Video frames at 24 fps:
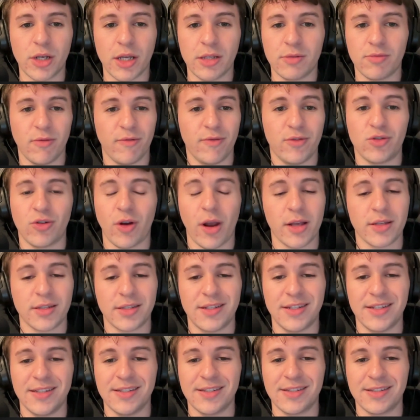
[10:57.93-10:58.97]
as we've
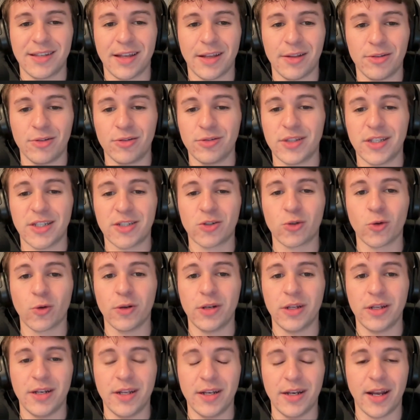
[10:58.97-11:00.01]
addressed, is a little
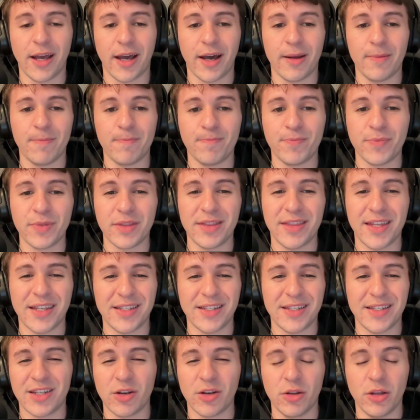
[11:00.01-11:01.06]
disjointed and not
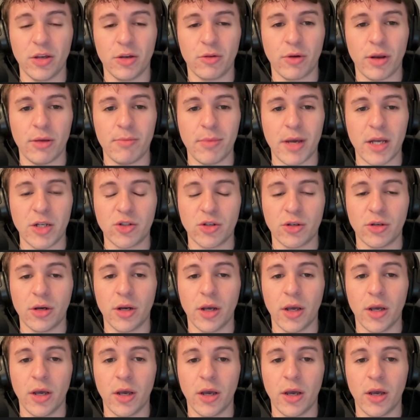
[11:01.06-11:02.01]
necessarily a great measure